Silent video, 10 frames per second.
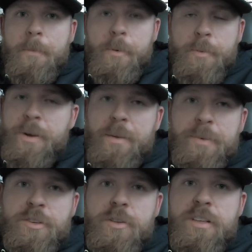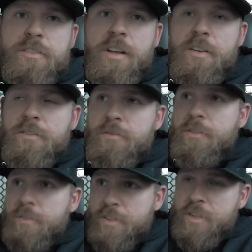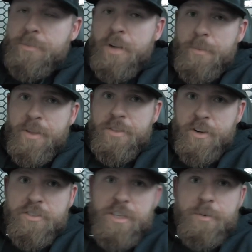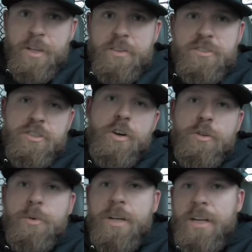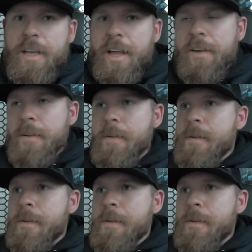We wouldn't been able to do this on this upcoming Thursday with all the snow that we're gonna get.